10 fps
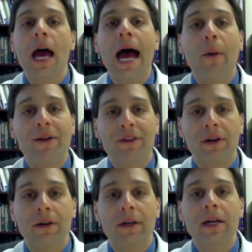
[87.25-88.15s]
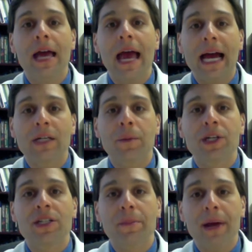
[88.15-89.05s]
However,
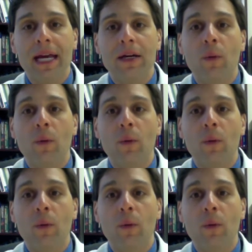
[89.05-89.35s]
experts debate